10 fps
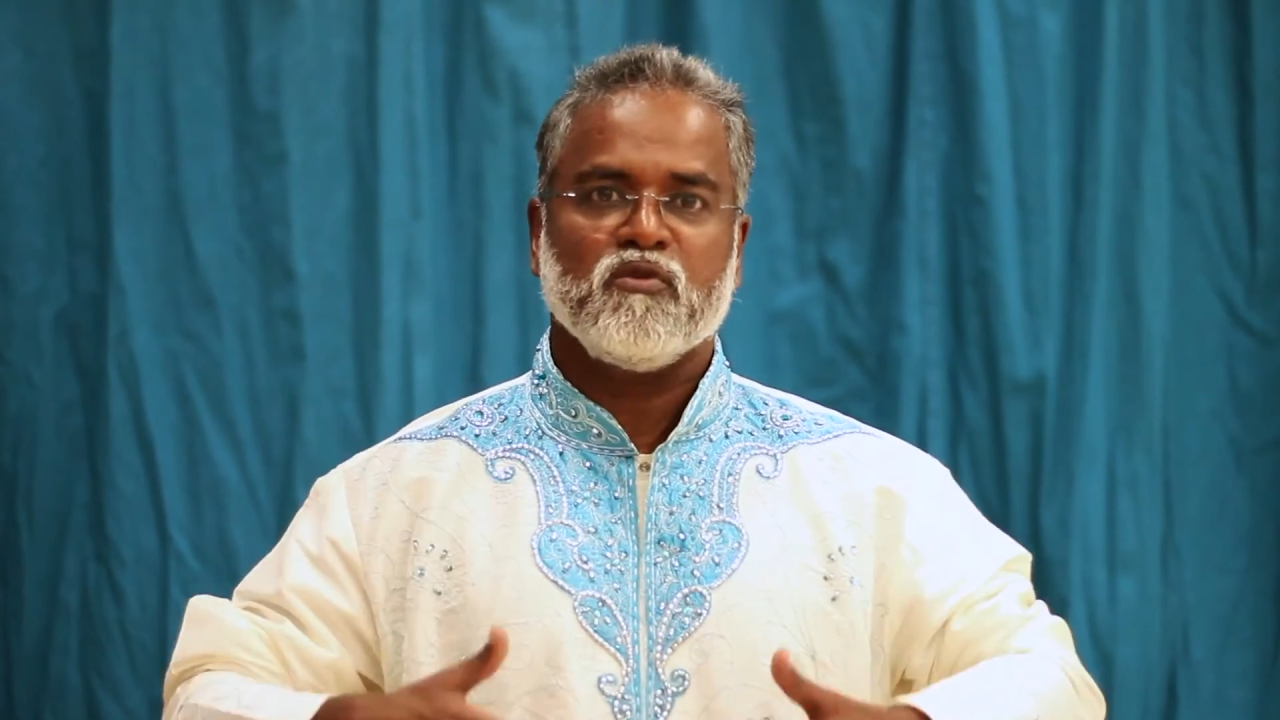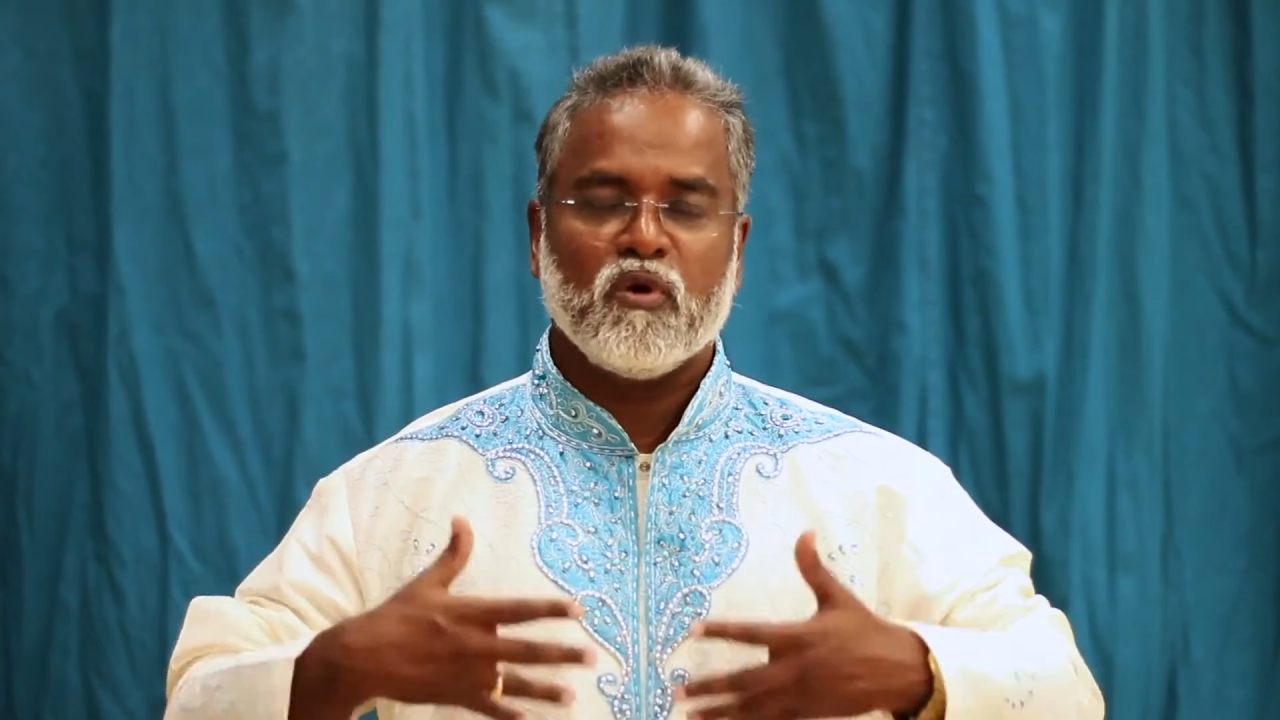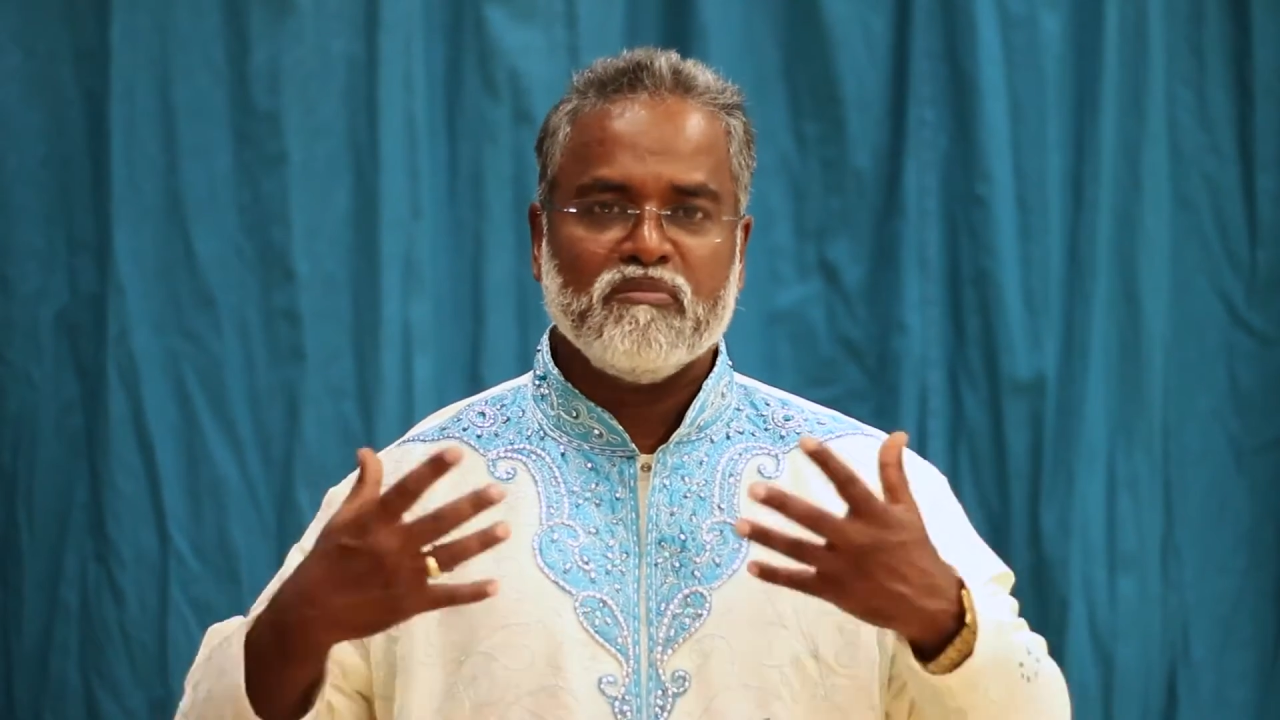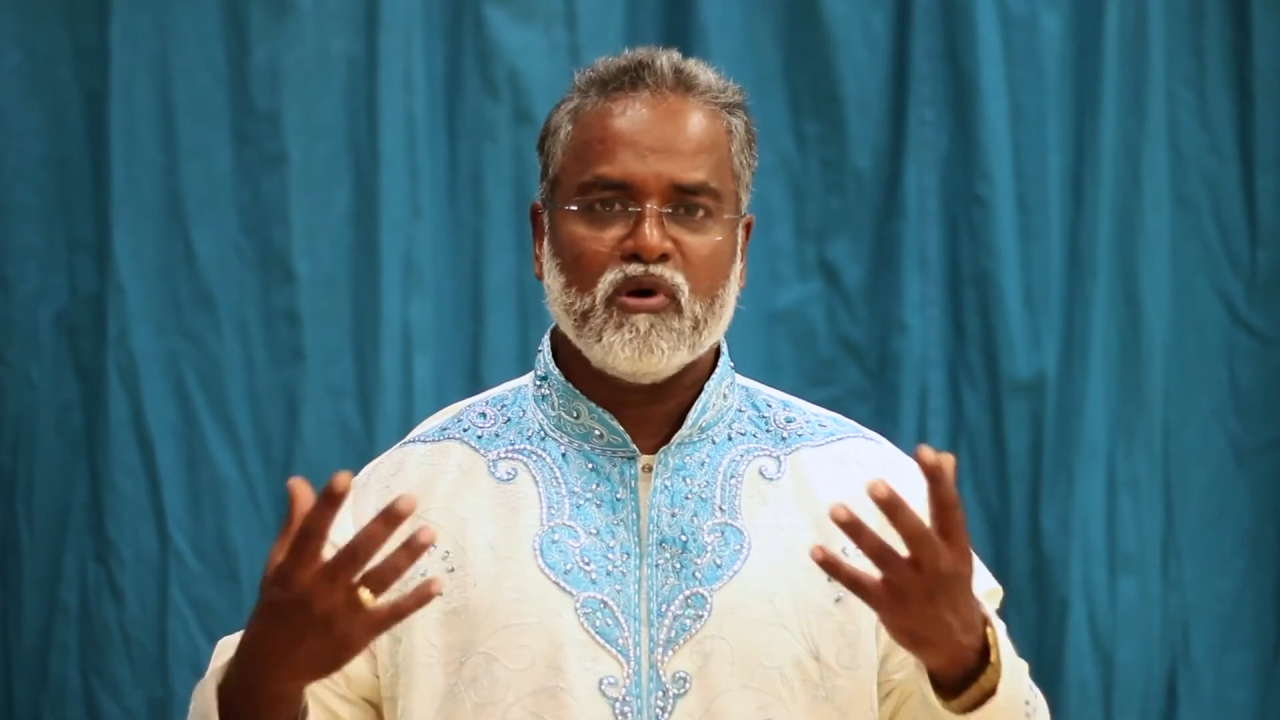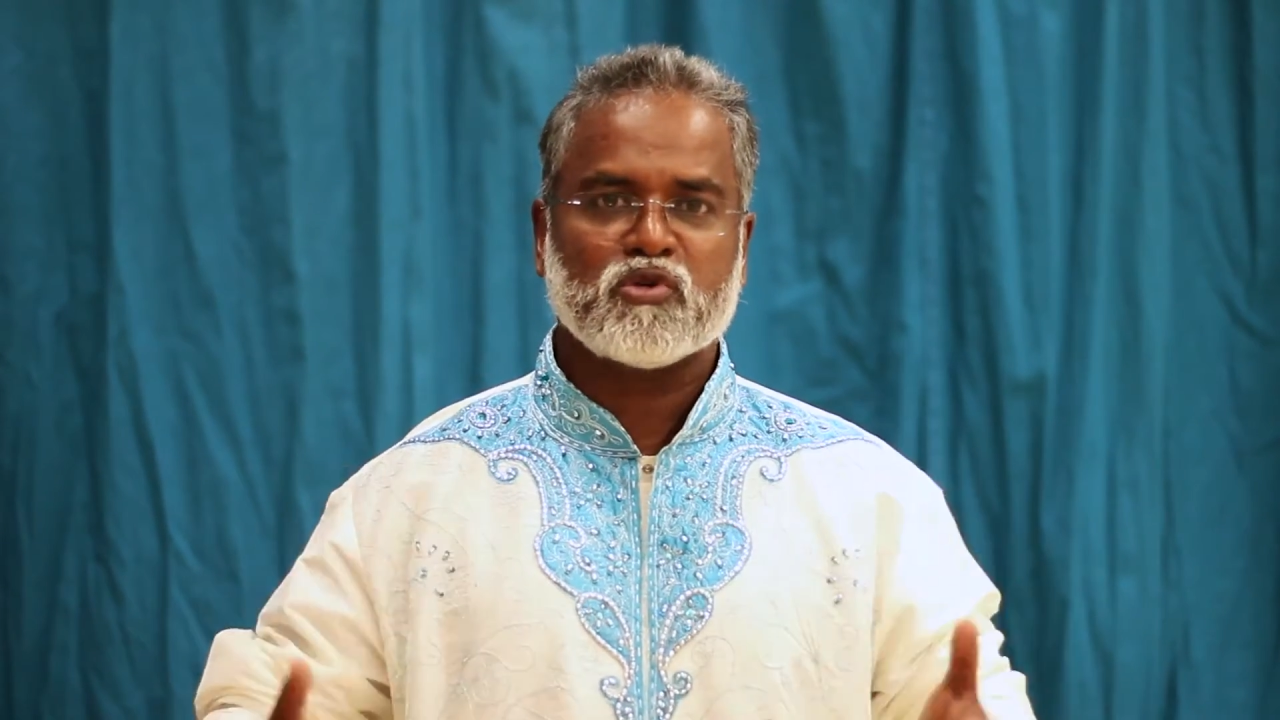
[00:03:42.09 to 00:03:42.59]

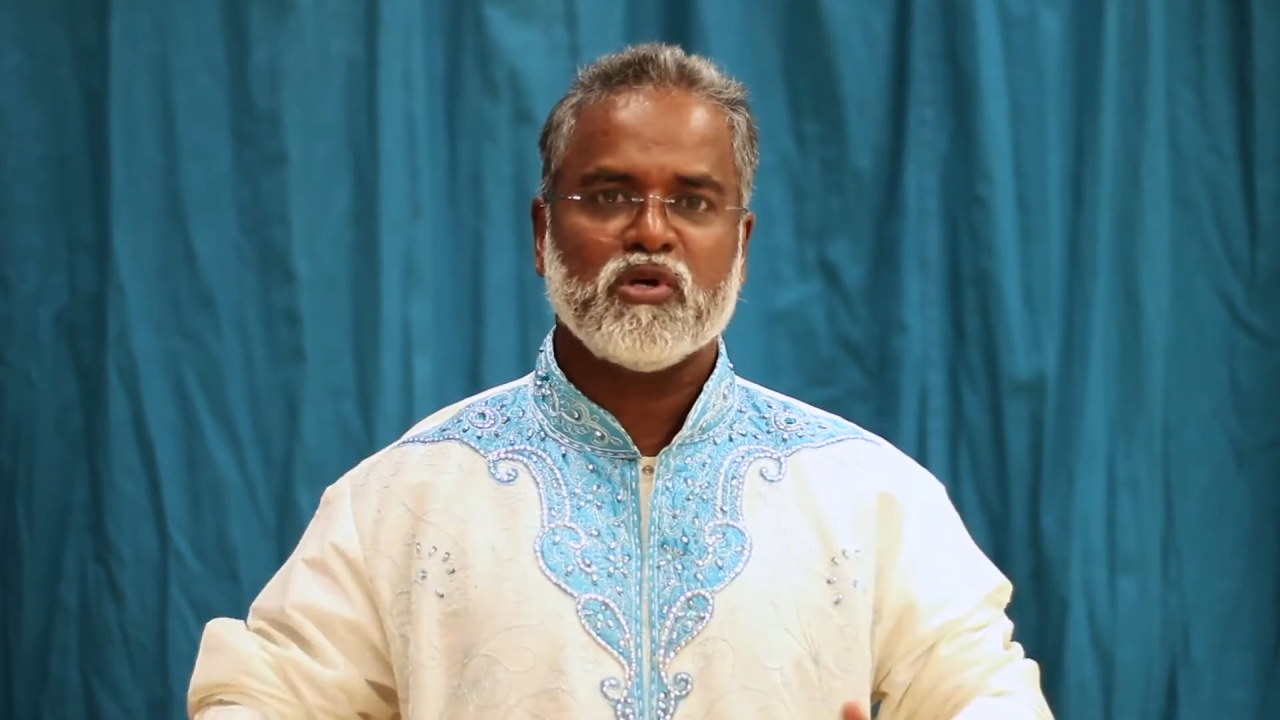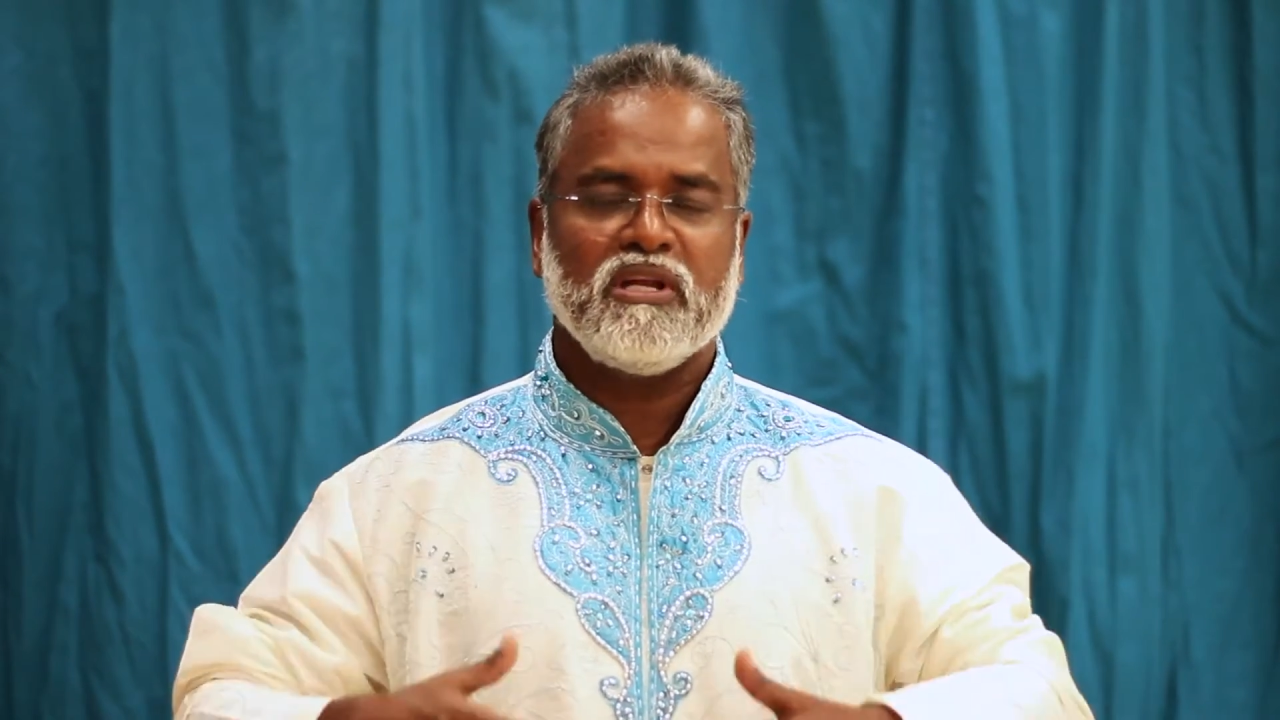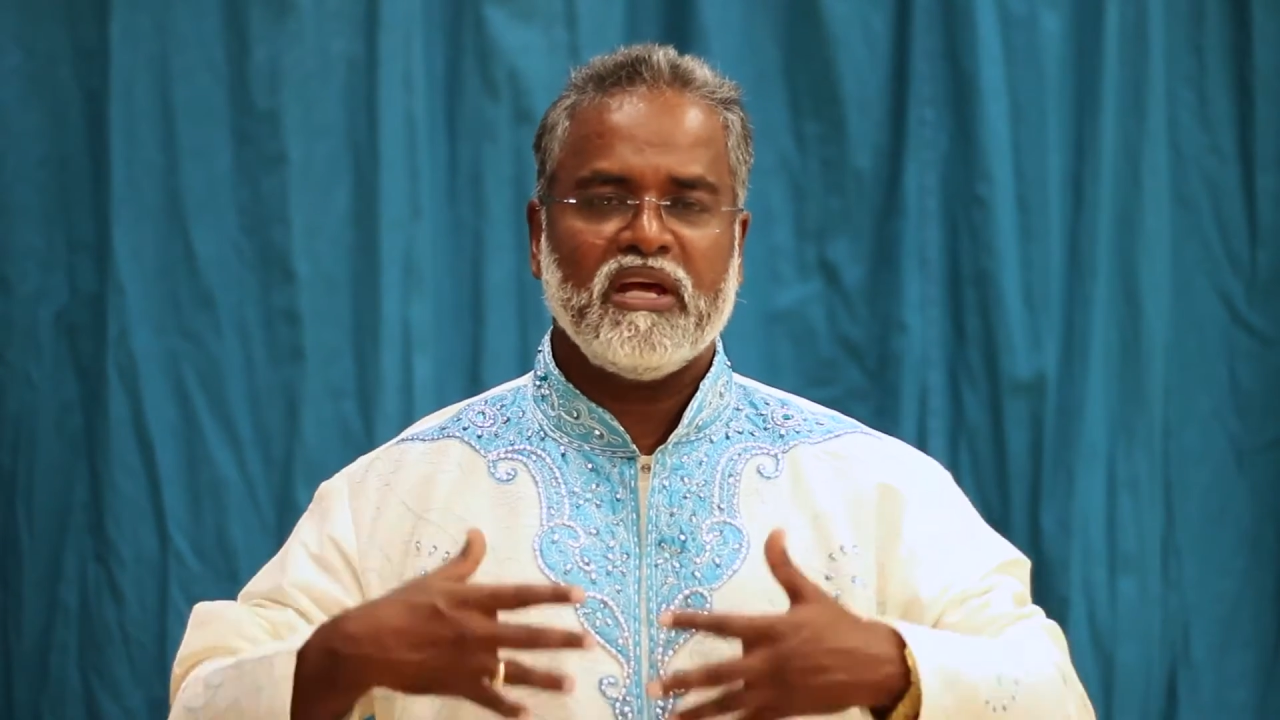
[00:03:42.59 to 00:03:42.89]
your emotion,